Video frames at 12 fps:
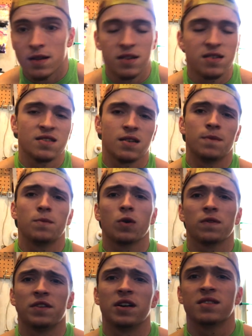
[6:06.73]
This is
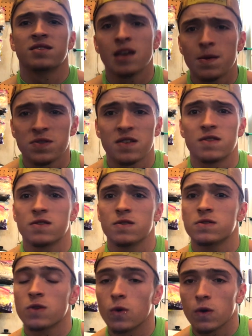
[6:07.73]
more of a tips and
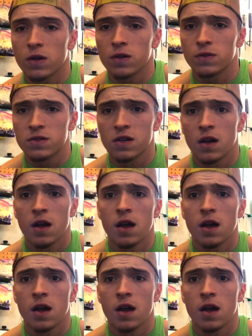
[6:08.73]
tutorials